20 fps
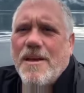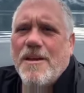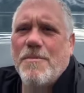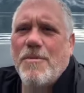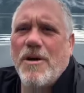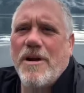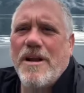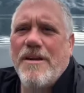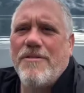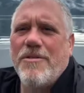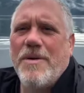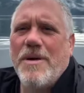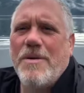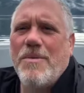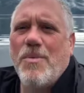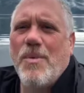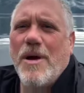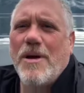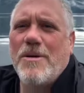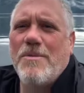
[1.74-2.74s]
Good morning, everyone.
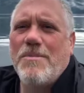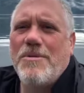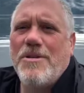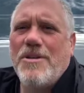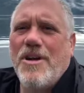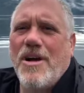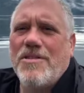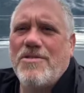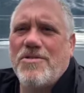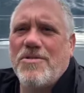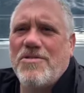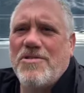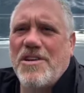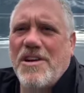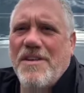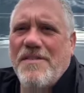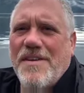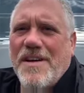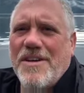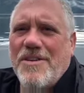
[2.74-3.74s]
Welcome to Not So
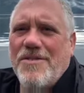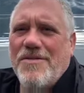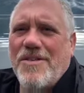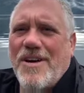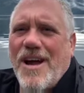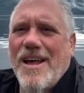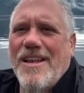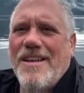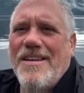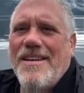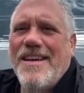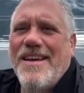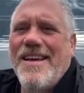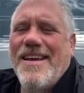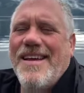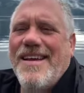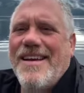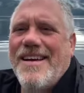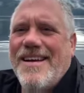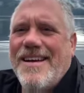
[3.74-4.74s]
Sunny Vancouver Island.
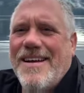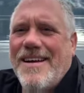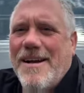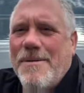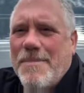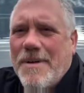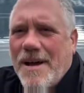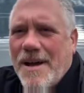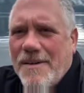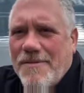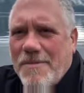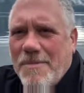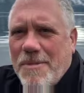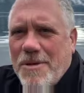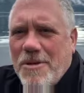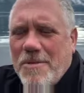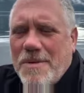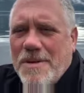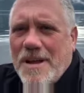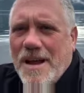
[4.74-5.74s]
Uh, I'm Guy from the
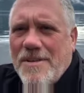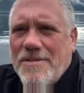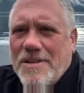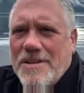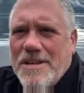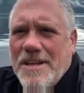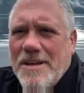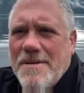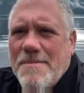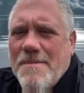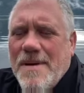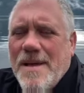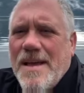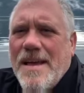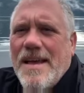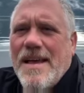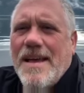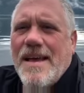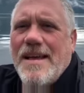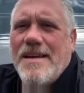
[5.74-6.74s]
Human Diver Team,
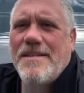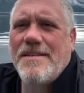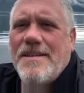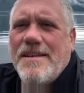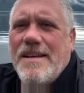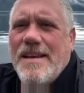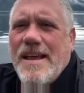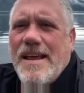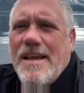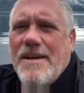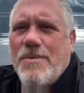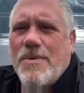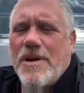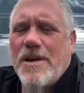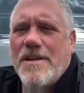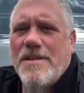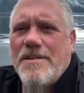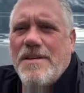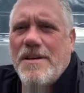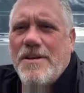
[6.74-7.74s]
and today we're
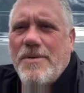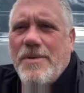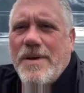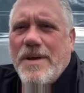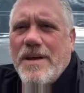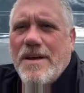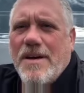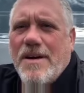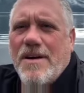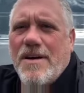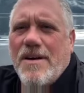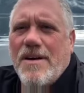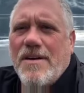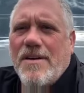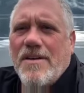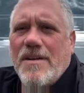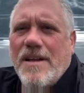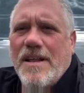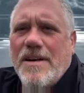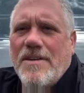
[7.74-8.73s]
continuing
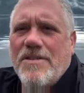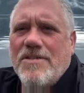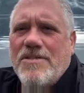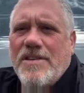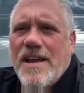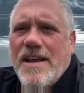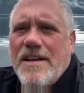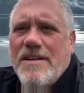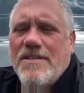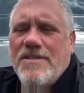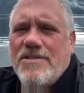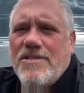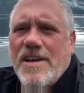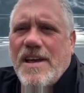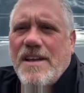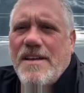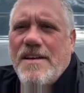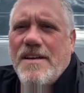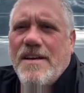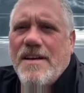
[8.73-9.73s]
our letters A to
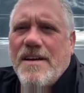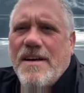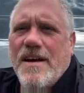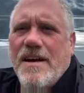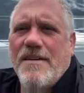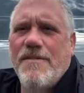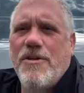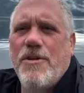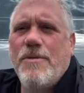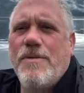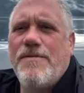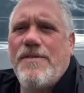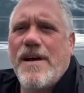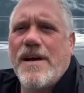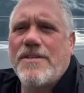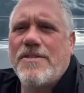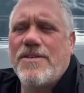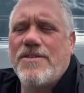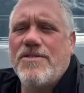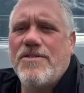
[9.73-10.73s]
Z of human
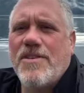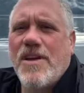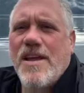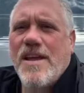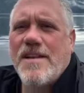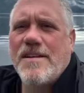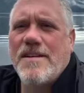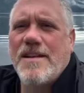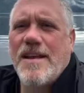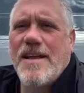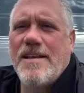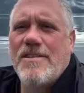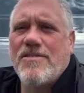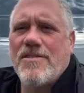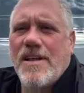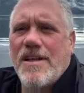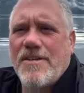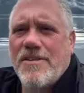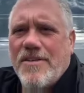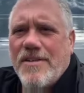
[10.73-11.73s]
factors. Today's
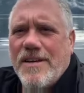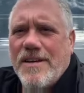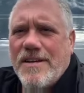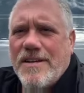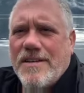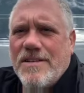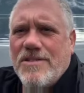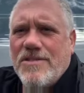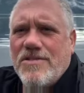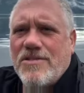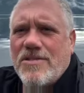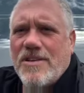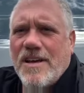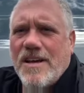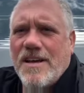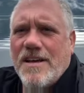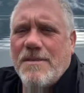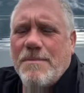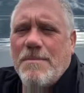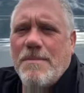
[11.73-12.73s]
letter is
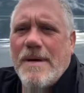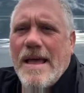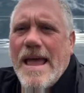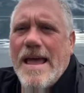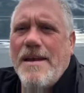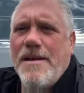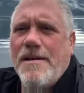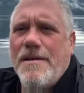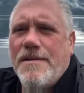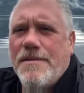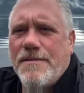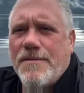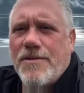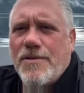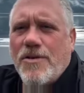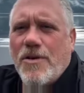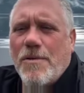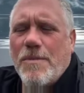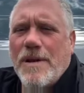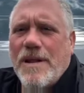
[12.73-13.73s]
um, N for
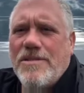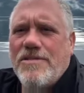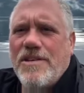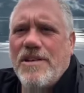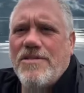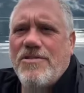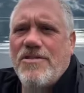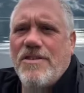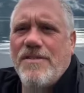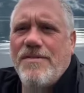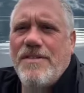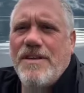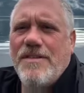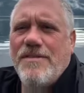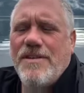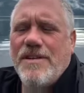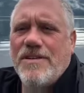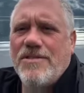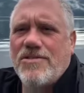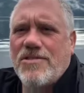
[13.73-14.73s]
normalization of
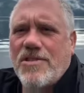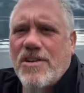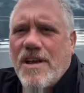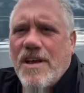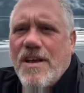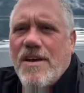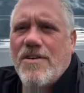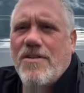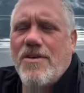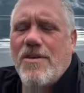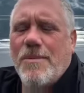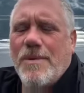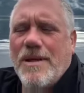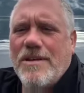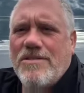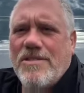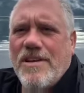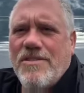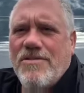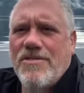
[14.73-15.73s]
deviance,
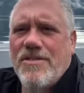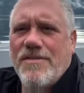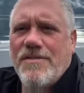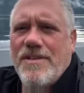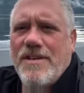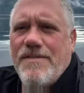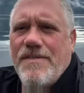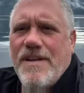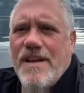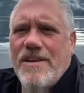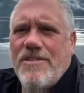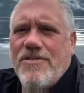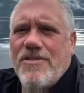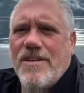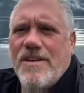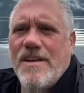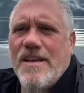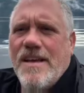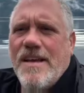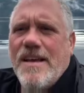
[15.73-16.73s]
normalization of
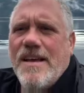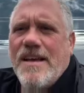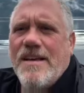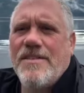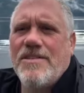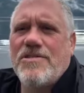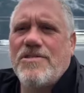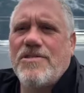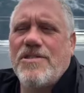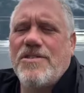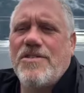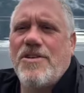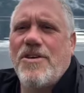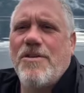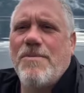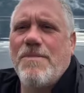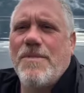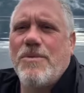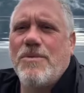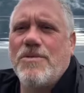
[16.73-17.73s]
deviation. This is a
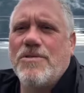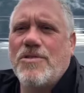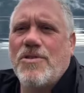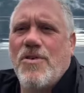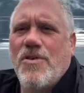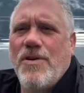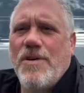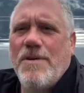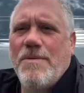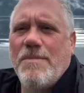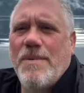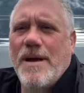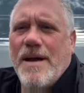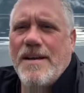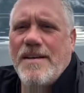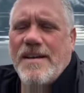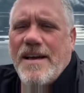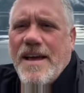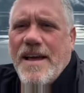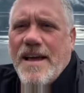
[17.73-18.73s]
term that was coined by
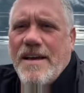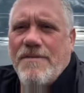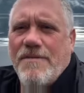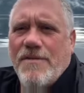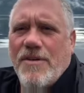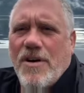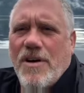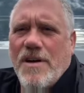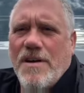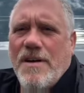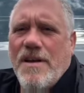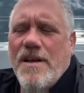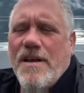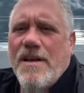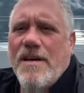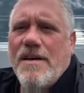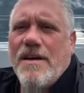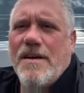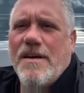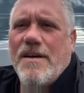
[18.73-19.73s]
Diane Vaughan
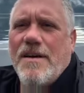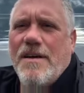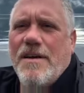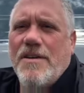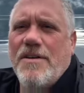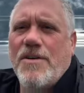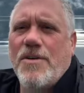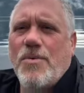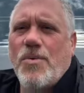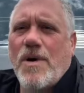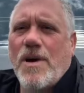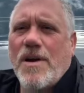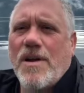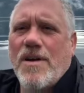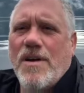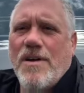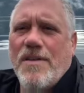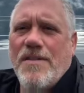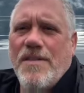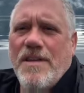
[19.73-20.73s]
uh, in her work
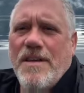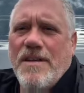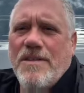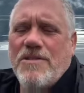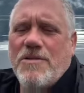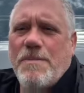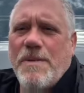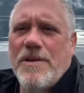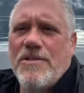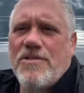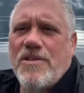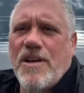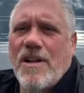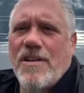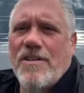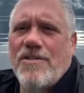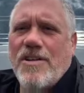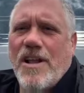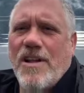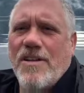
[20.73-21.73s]
on the Space
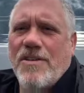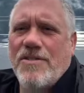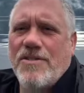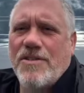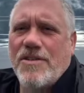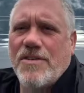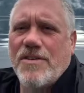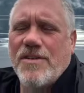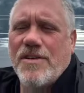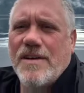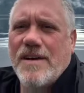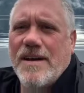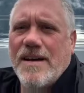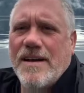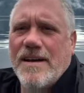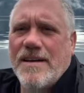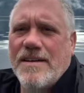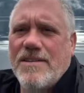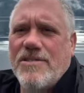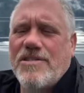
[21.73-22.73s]
Shuttle Challenger
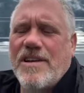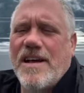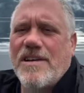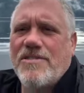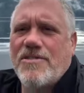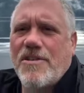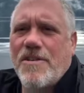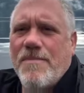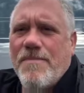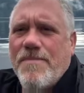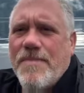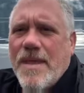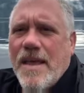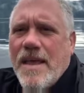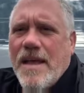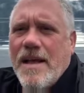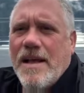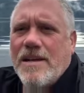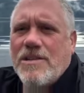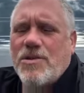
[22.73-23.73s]
uh, disaster.
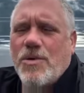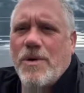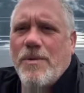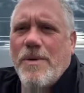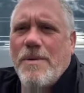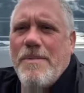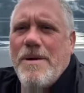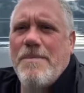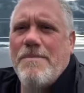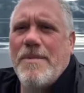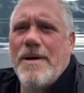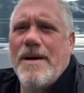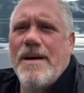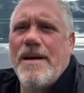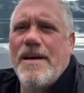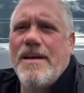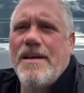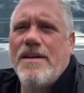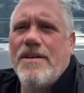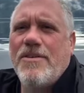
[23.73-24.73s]
So what do we mean
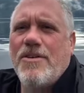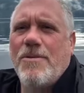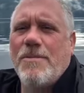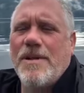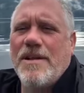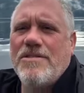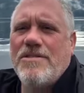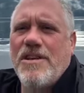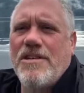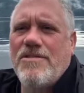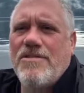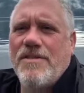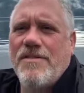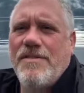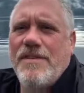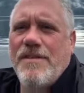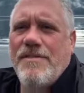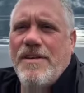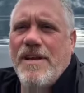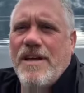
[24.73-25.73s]
by normalization of
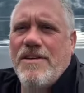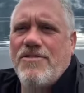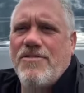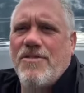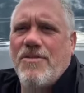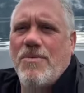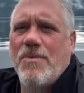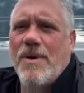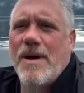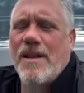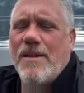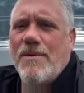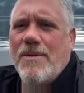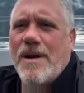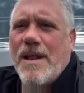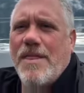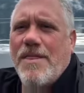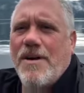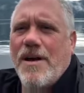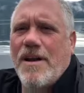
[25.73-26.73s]
deviation? Well, what
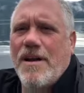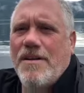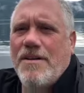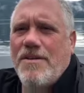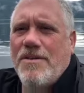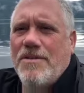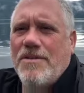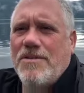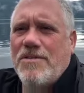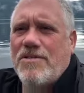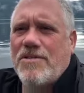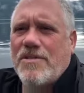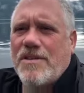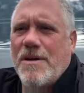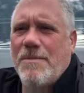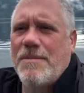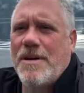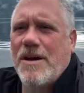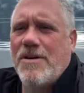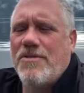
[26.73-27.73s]
I thought I'd do is
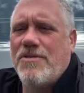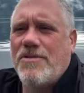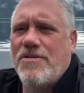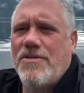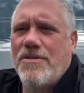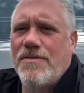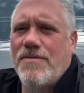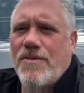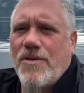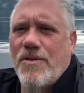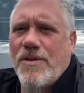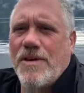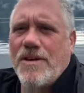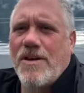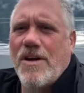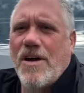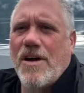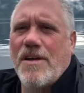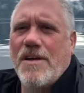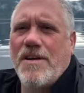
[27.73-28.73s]
come down to a floating
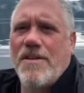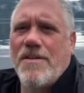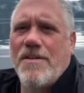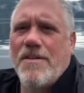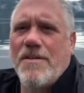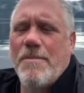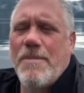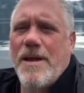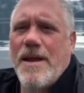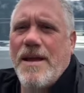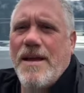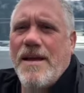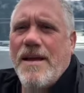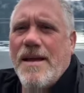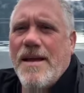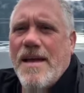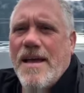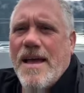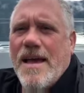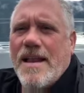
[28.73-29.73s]
dock here in the bay,
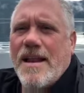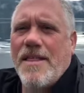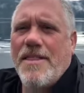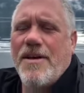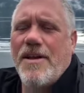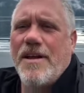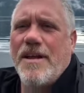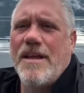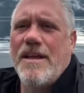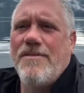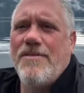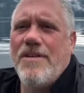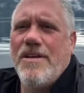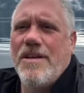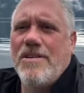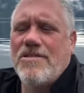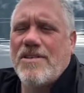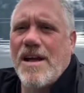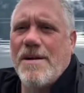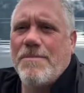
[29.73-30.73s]
and I thought I'd give you an
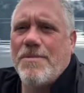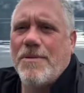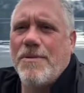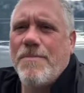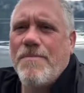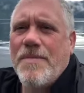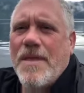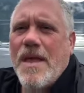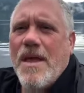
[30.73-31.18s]
example.